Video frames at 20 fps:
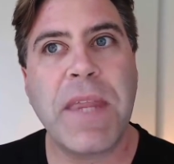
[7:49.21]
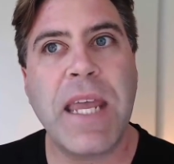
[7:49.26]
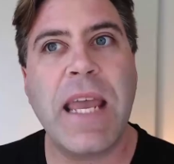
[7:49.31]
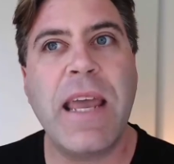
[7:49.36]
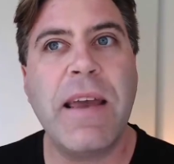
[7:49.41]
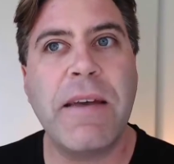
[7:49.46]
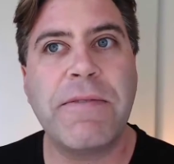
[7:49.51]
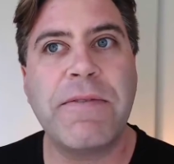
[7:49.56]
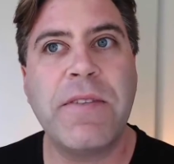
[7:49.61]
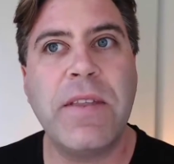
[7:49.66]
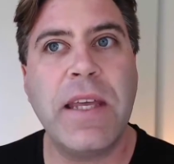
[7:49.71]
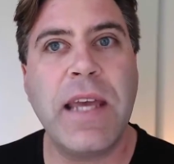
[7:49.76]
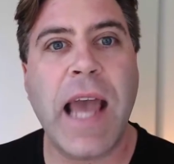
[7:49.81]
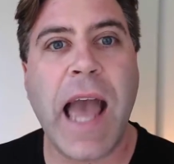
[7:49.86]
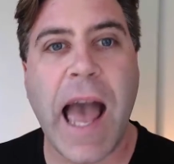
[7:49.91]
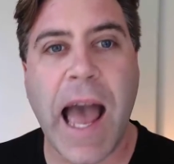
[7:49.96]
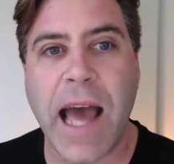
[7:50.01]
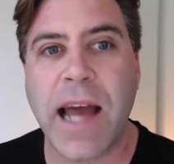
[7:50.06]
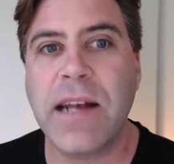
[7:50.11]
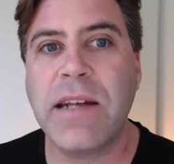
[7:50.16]
if the
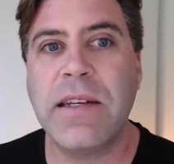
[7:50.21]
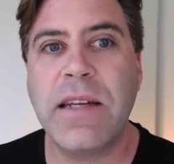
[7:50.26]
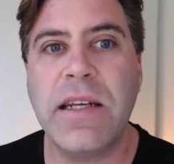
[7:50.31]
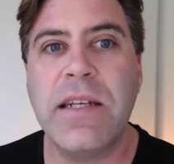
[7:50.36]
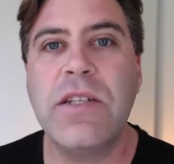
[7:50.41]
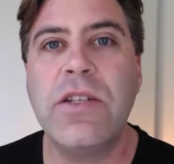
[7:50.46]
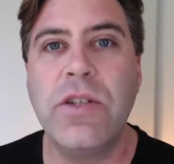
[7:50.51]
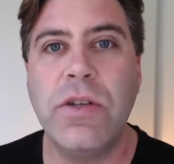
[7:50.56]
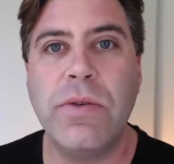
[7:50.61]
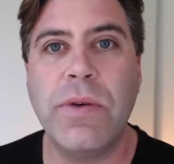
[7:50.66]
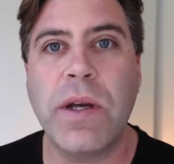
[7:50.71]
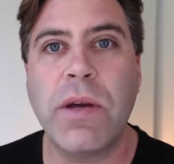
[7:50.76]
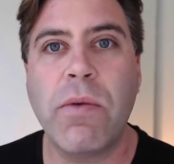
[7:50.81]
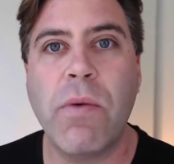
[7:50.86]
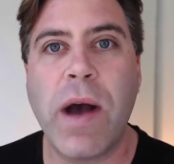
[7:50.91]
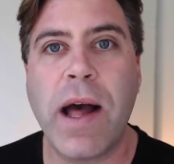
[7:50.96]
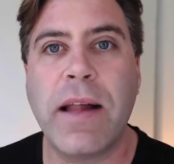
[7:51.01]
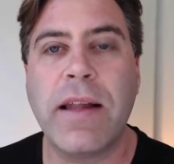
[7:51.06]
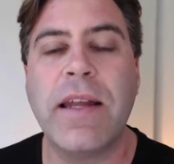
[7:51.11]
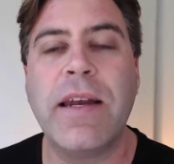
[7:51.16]
ad is doing
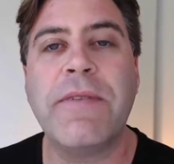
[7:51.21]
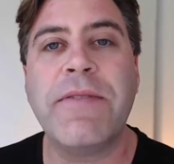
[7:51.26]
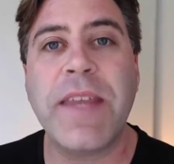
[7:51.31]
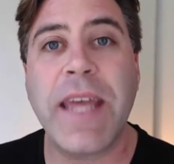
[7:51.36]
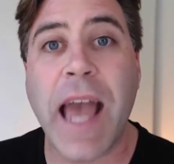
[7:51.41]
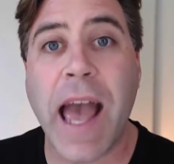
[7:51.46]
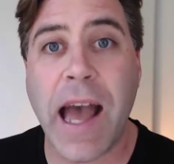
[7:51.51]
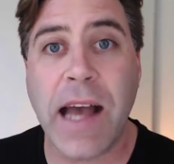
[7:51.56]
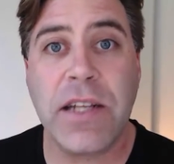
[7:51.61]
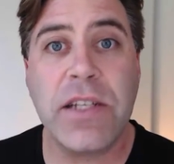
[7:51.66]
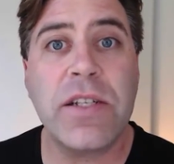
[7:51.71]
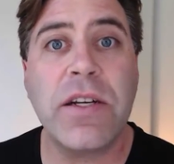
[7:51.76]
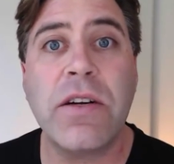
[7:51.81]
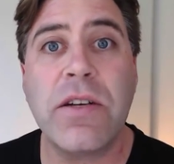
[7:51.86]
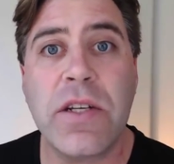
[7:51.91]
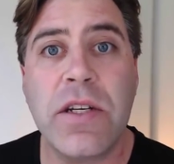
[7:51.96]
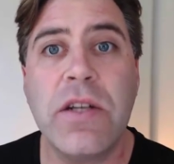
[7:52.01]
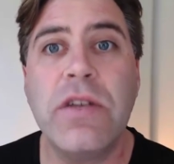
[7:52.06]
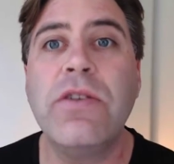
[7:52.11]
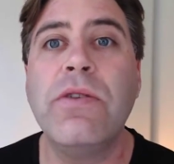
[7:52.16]
well. And if the ad
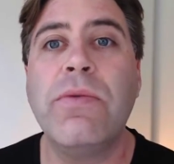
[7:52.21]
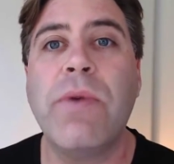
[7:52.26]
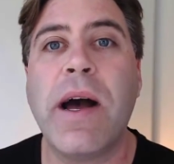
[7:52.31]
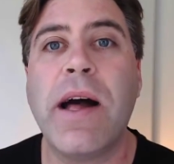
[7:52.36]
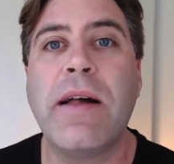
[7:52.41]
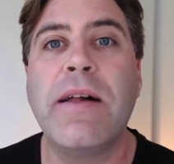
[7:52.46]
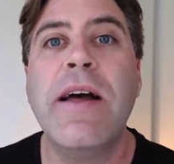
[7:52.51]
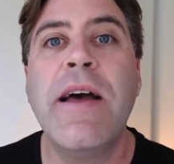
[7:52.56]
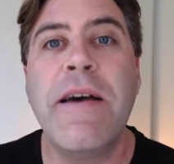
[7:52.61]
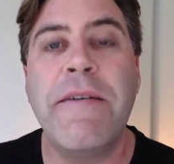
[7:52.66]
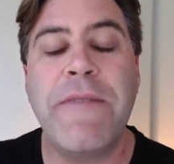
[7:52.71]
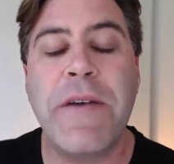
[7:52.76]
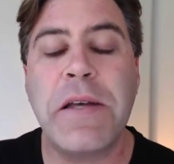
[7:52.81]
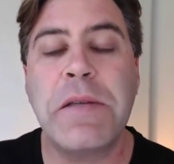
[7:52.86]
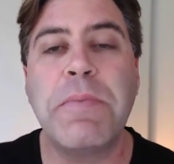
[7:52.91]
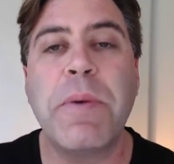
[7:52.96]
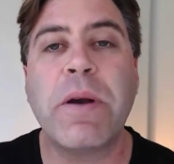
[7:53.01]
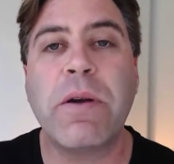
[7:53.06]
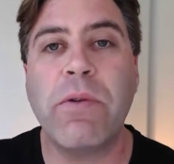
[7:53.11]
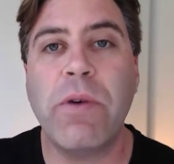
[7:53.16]
starts to do well,
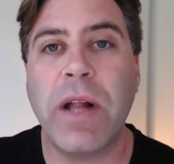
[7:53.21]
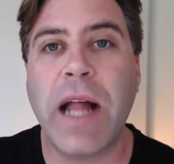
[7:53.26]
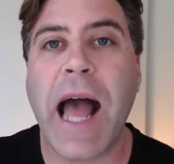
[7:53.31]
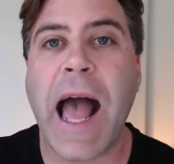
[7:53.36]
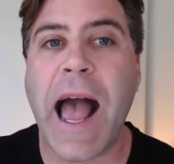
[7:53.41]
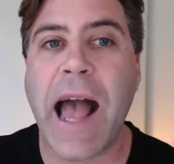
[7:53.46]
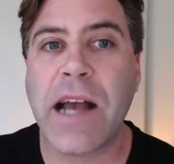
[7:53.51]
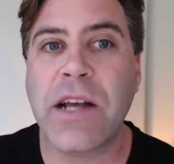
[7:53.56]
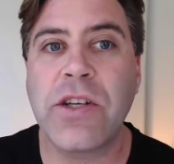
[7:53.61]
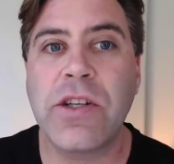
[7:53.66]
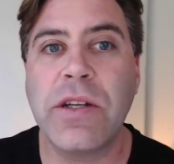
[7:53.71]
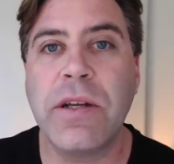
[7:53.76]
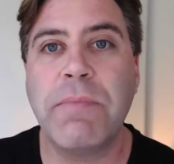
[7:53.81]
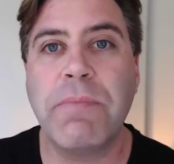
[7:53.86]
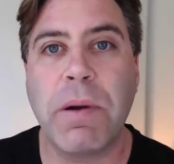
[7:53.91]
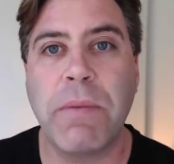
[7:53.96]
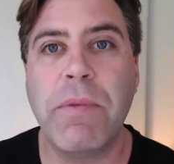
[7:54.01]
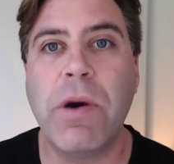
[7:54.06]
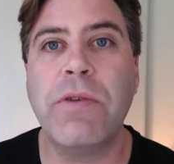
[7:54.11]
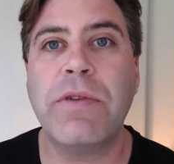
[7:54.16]
Facebook will actually
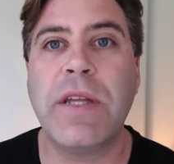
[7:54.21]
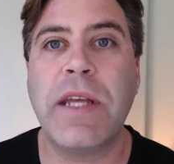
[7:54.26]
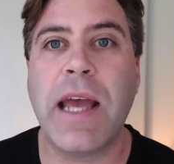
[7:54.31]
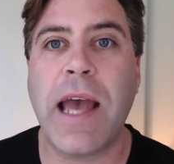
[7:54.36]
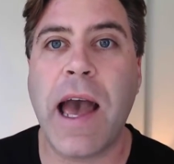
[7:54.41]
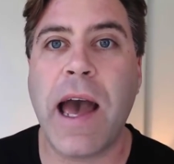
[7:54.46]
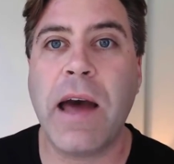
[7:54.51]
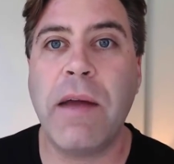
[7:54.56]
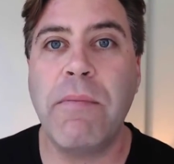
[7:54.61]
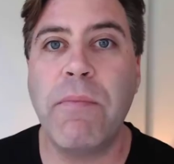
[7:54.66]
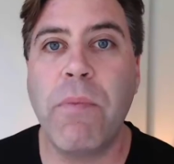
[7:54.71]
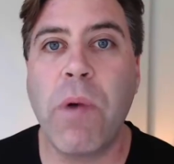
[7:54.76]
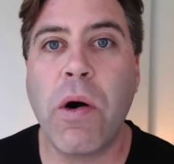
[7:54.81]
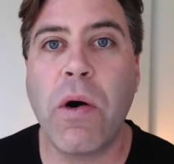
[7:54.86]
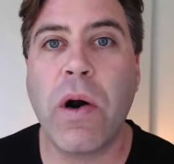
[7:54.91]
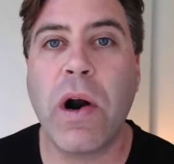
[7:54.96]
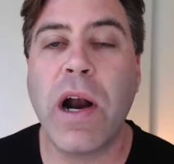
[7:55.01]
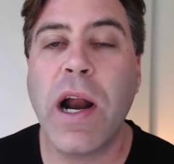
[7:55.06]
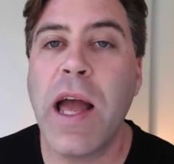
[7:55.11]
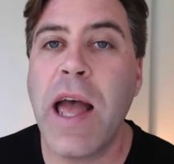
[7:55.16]
promote the ad more